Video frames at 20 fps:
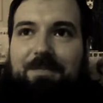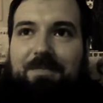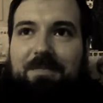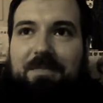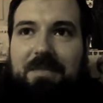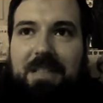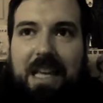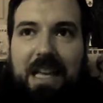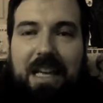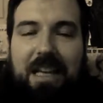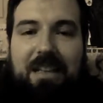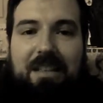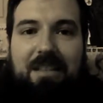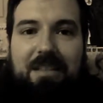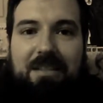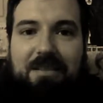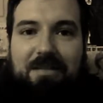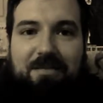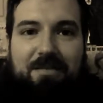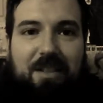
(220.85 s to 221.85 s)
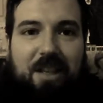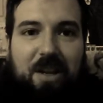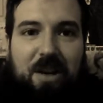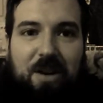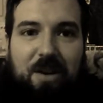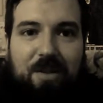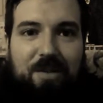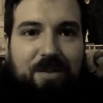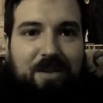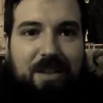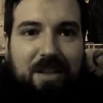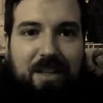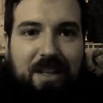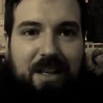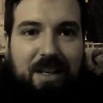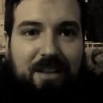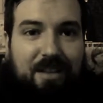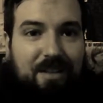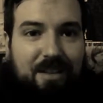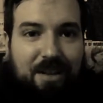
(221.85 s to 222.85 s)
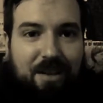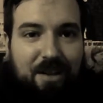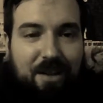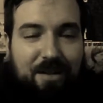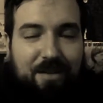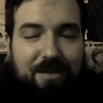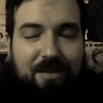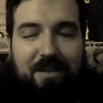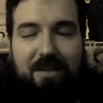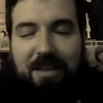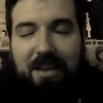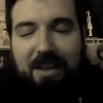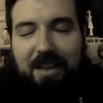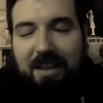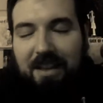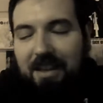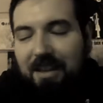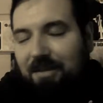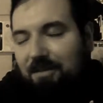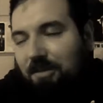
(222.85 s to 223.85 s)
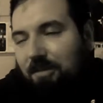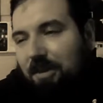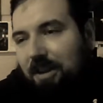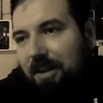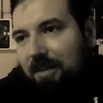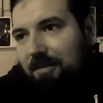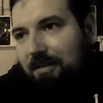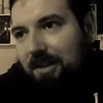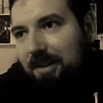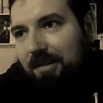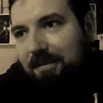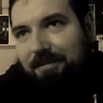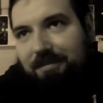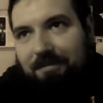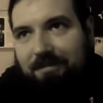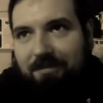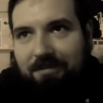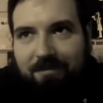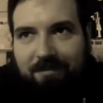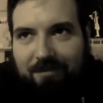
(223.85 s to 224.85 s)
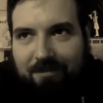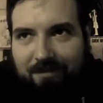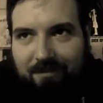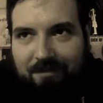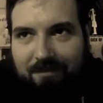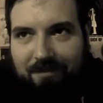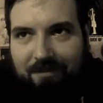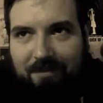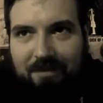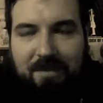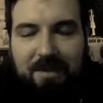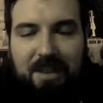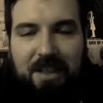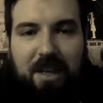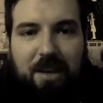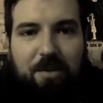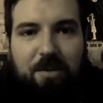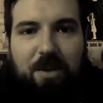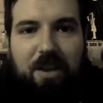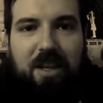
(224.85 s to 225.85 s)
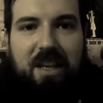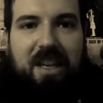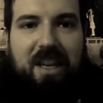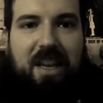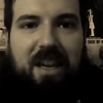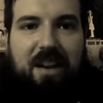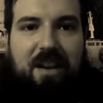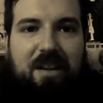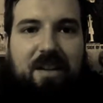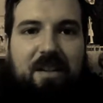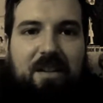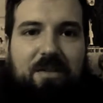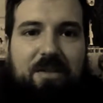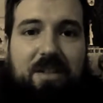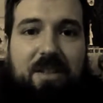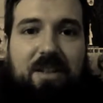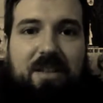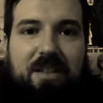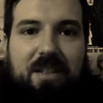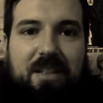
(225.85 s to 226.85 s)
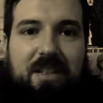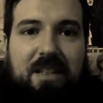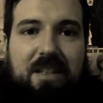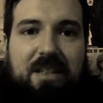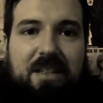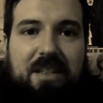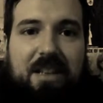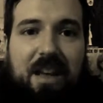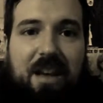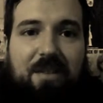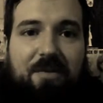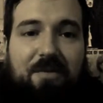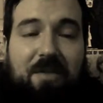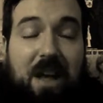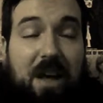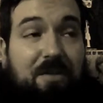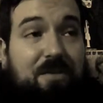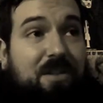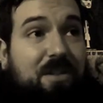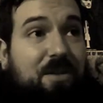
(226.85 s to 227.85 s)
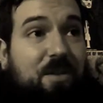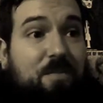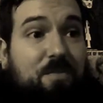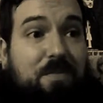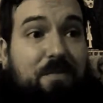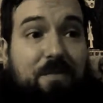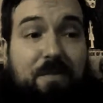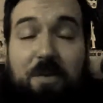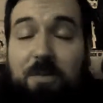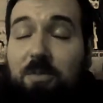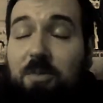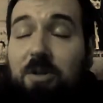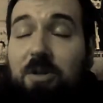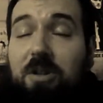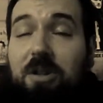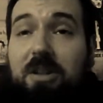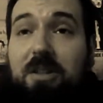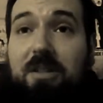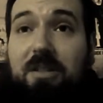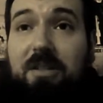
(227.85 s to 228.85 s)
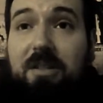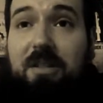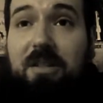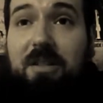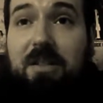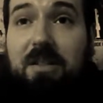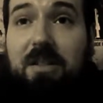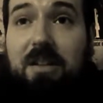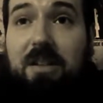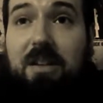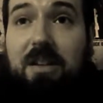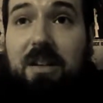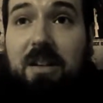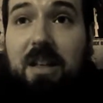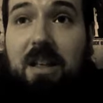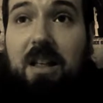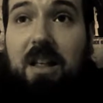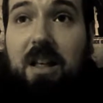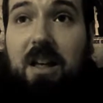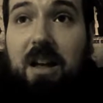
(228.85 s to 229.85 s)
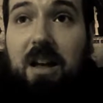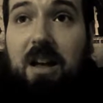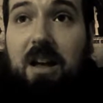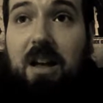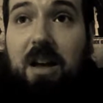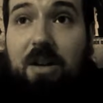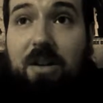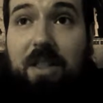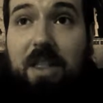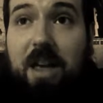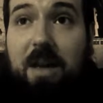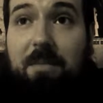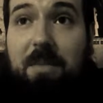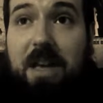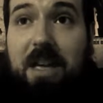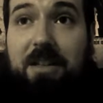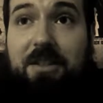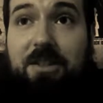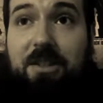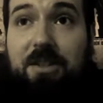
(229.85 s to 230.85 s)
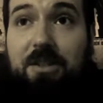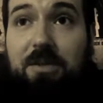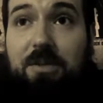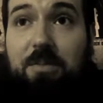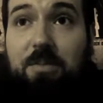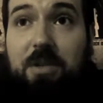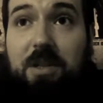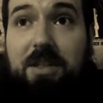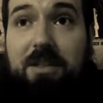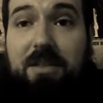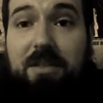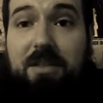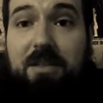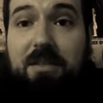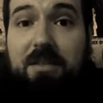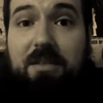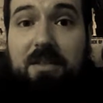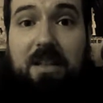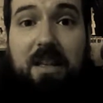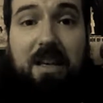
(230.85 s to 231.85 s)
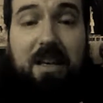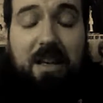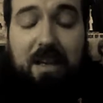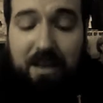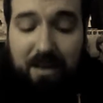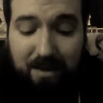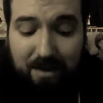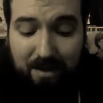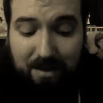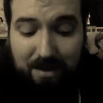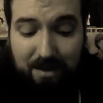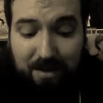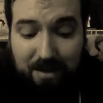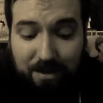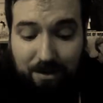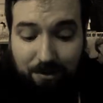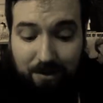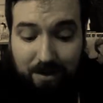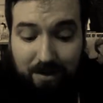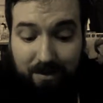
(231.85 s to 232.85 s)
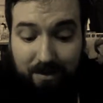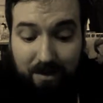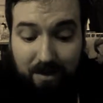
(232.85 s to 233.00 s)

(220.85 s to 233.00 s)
Yeah, you know, heel turn, Nikki, whatever. Didn't really care. It was good to see Steph. I was hoping for more out of that match too, but they didn't do it.